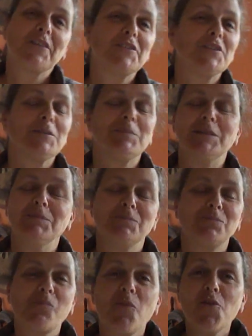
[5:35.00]
Stop it.
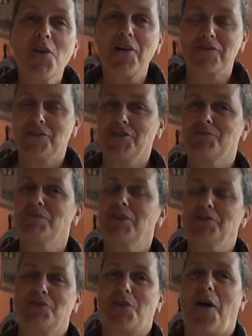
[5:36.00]
You get such
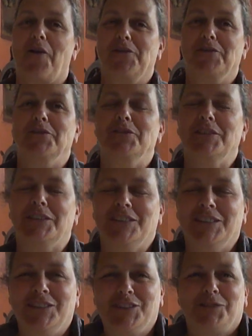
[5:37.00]
pleasure out of
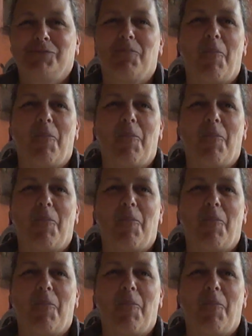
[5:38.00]
this.